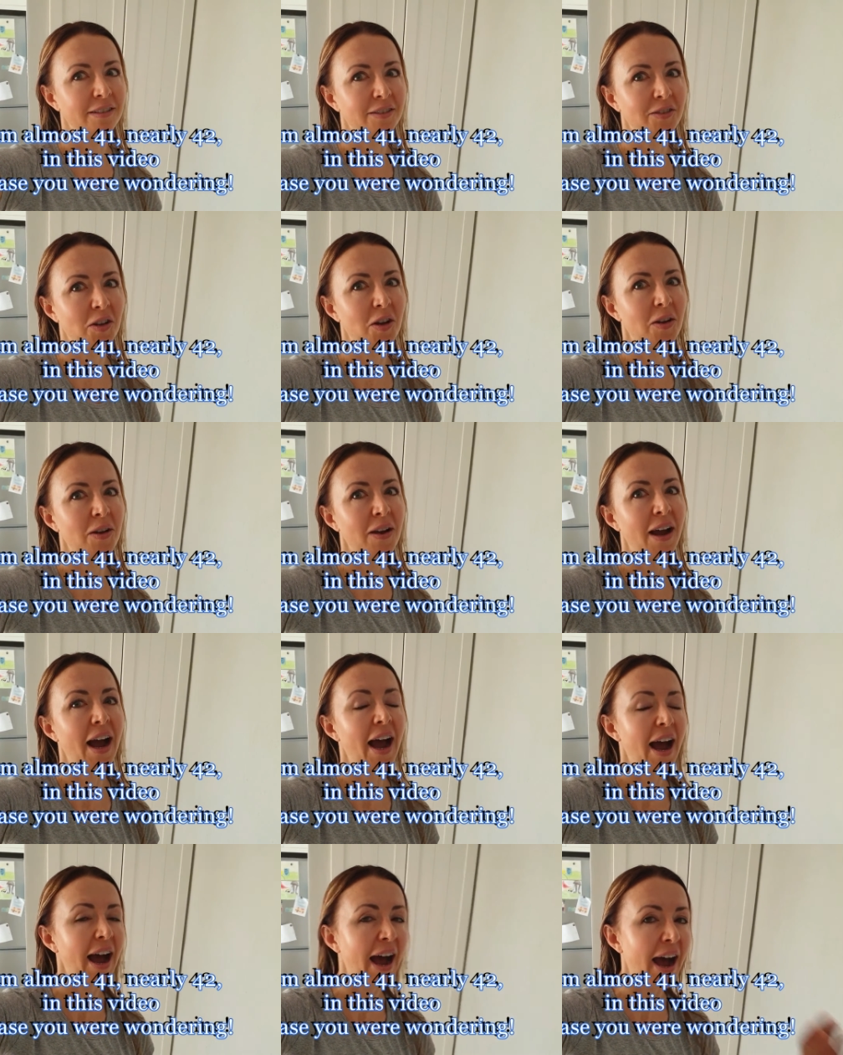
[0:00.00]
So
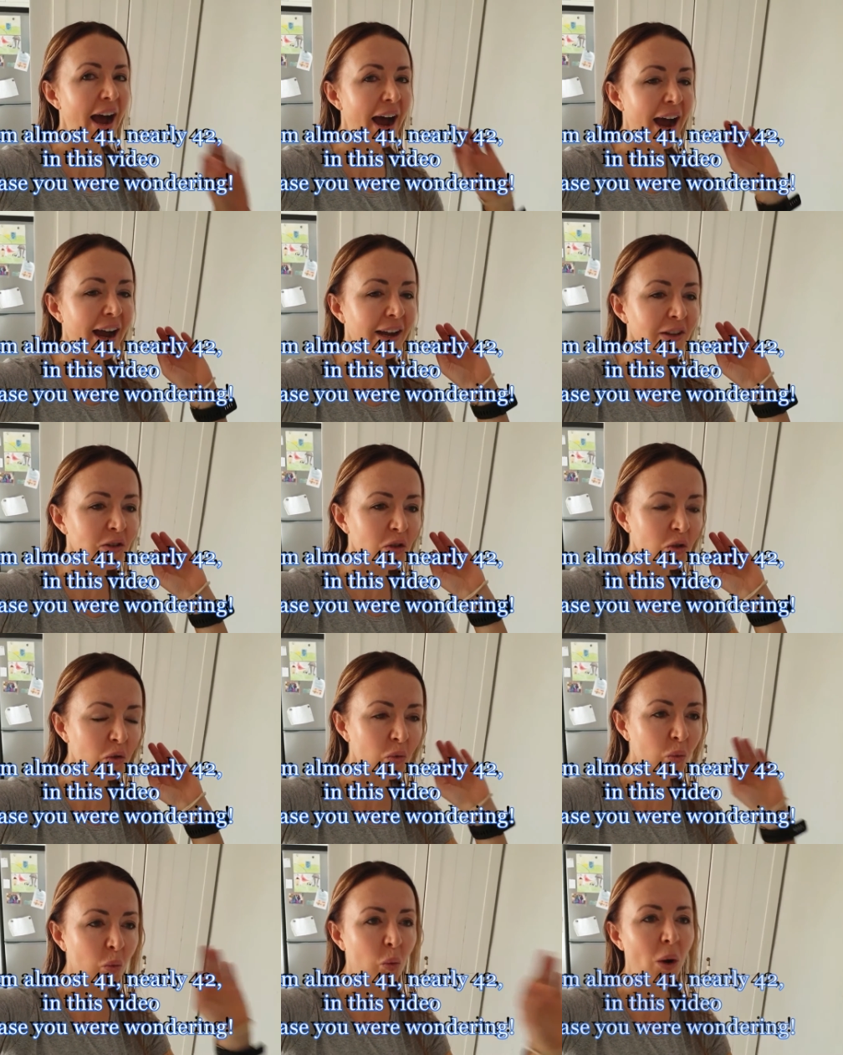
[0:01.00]
I
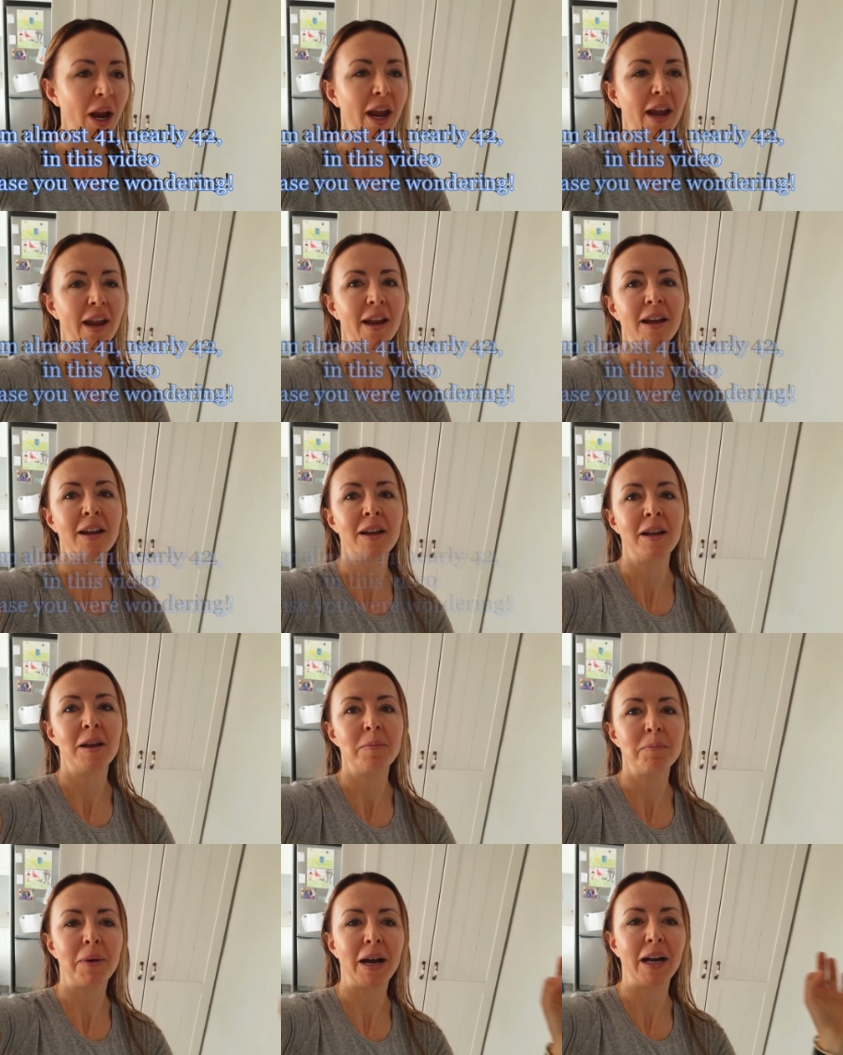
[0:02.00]
swear
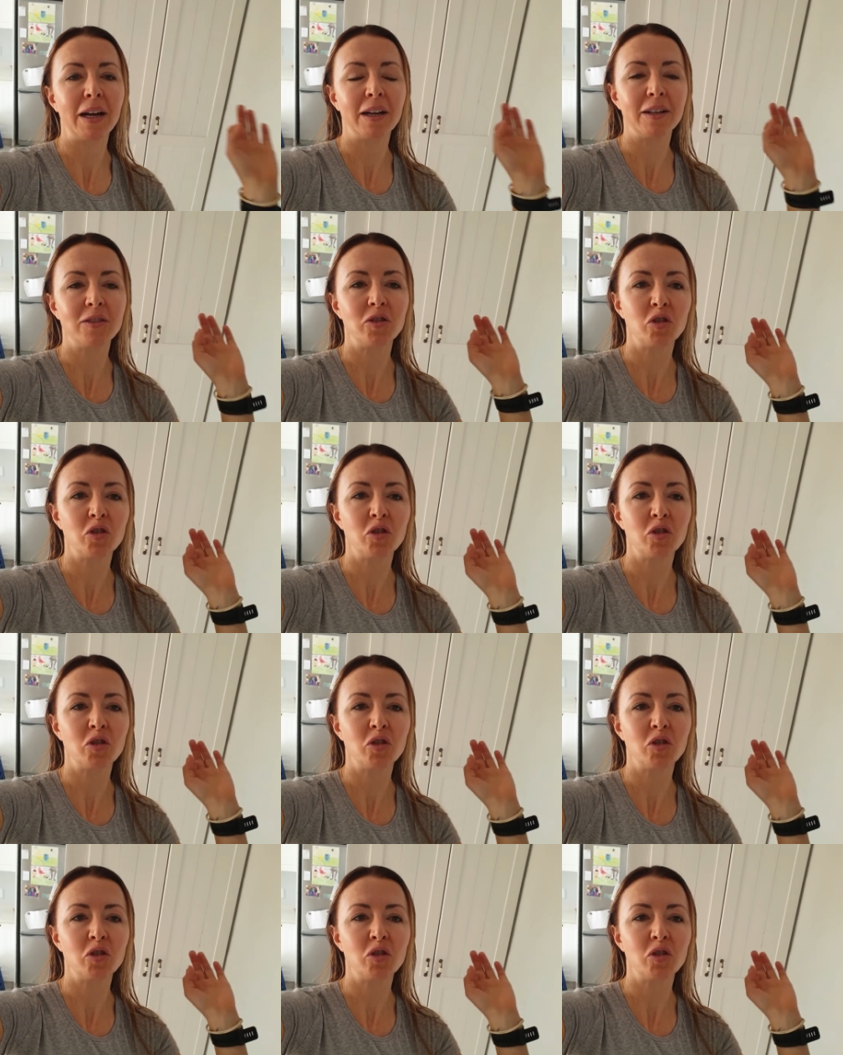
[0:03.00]
by